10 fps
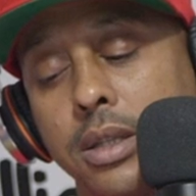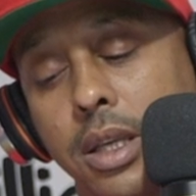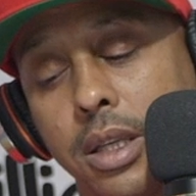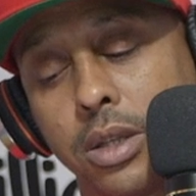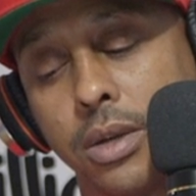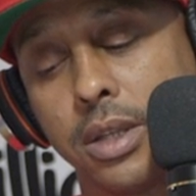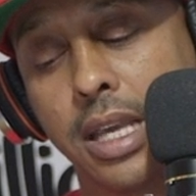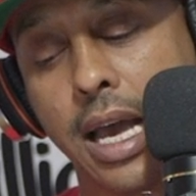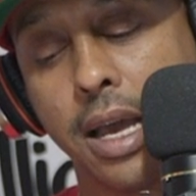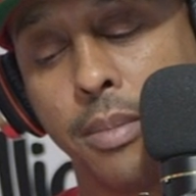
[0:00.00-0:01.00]
they said so. This
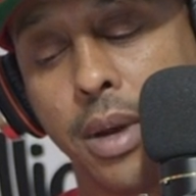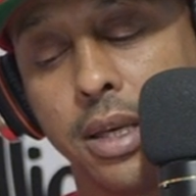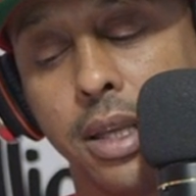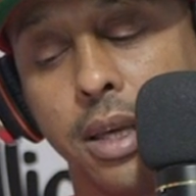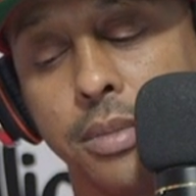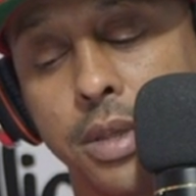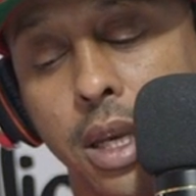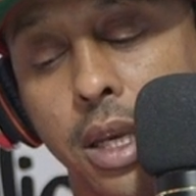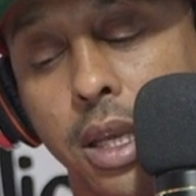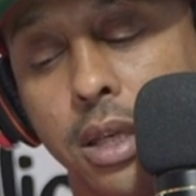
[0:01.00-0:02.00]
guy in my DM
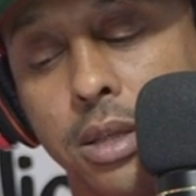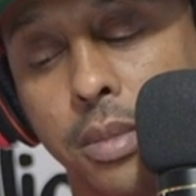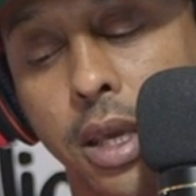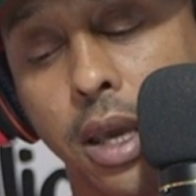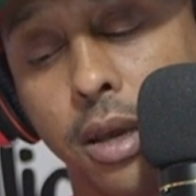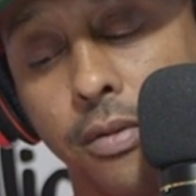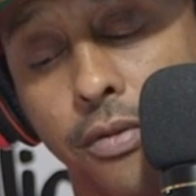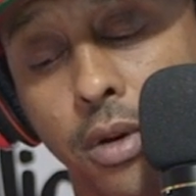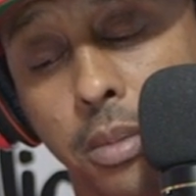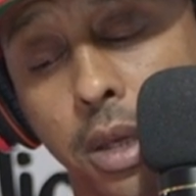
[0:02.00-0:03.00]
said he needs some game
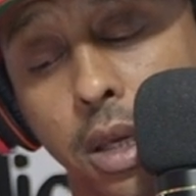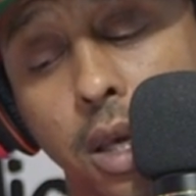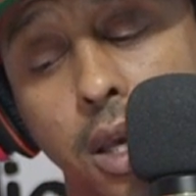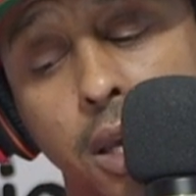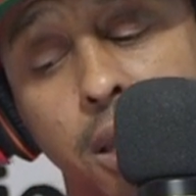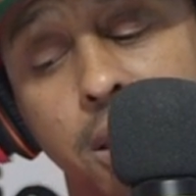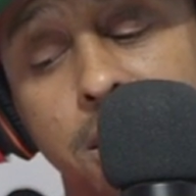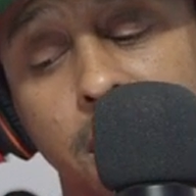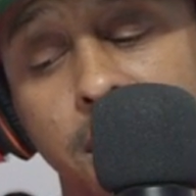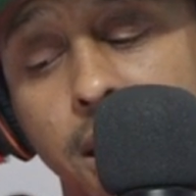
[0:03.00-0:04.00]
from me. He
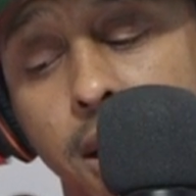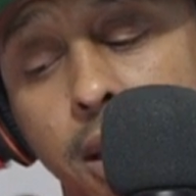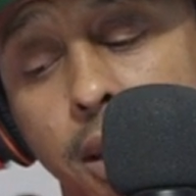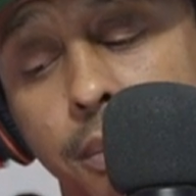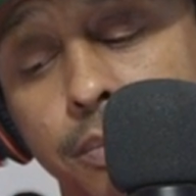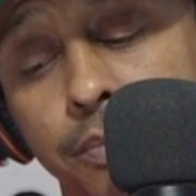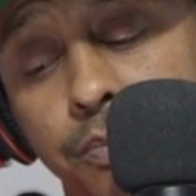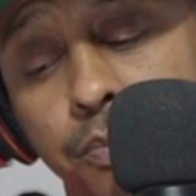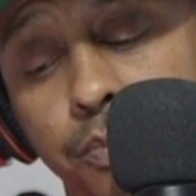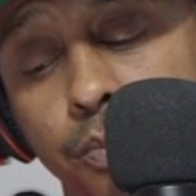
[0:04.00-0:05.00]
said, Gillie,
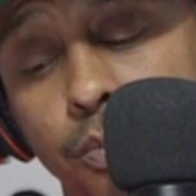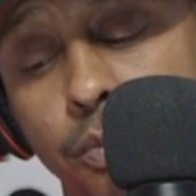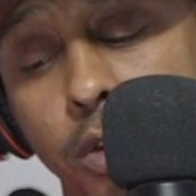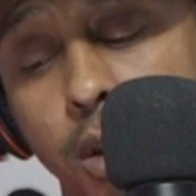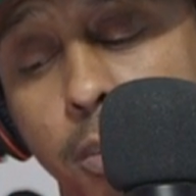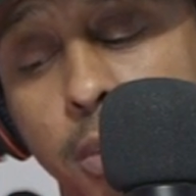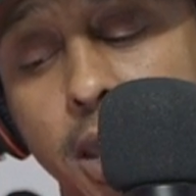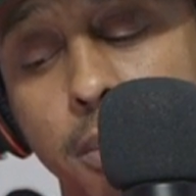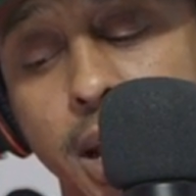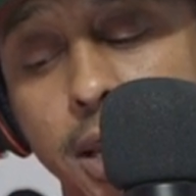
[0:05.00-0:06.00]

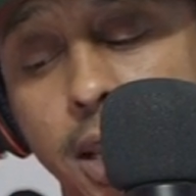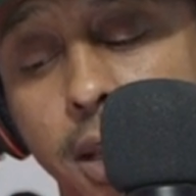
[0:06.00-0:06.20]
me and my